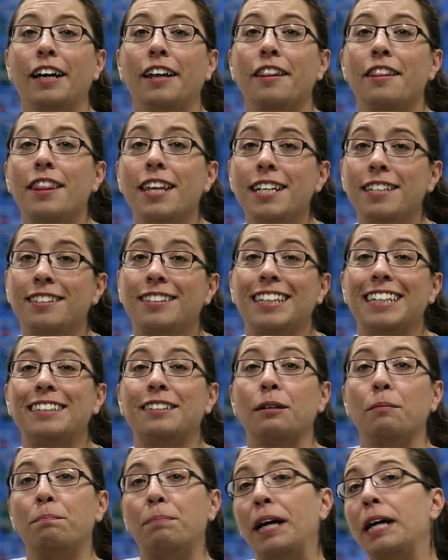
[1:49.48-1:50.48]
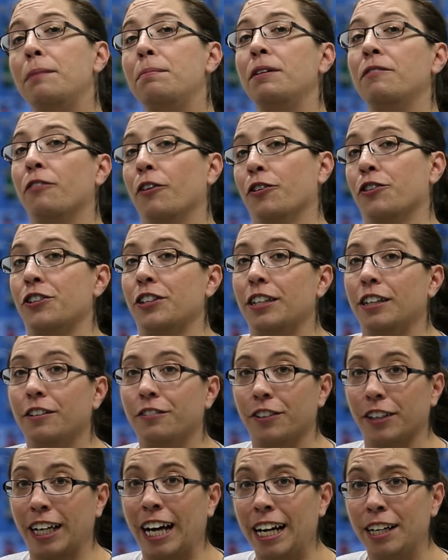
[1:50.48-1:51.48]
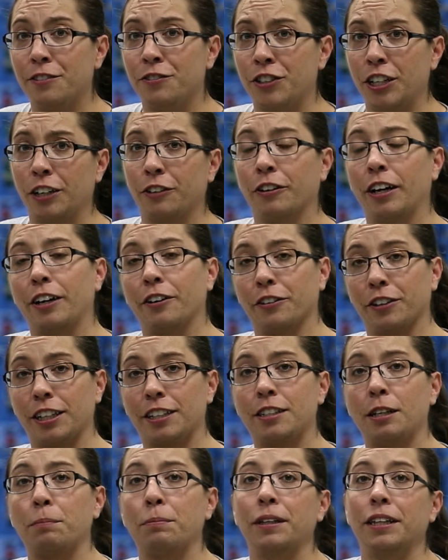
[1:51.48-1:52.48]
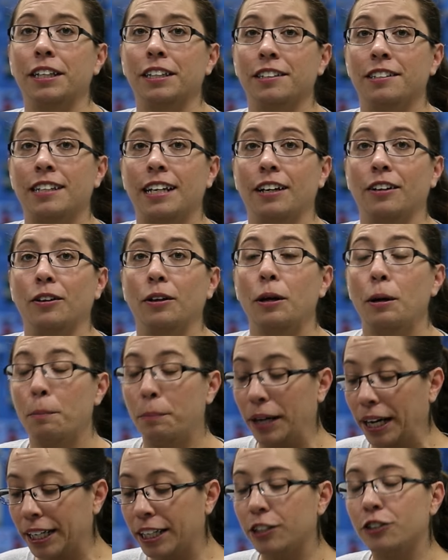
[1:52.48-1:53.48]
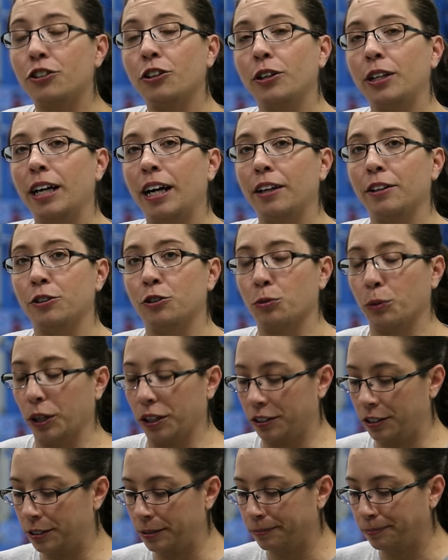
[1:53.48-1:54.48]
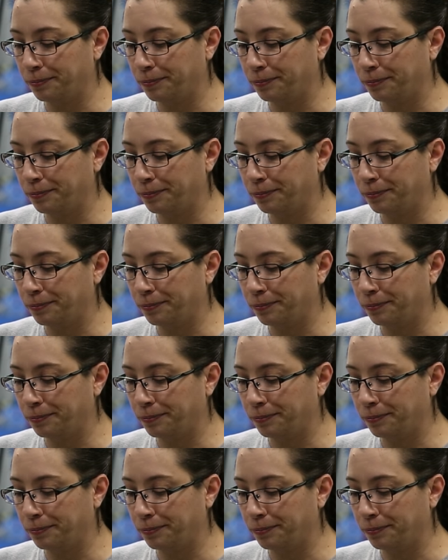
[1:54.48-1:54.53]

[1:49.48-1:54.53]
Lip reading: This is a baby version of the kind of generator that's up in the nacelle, but I can show you how this works.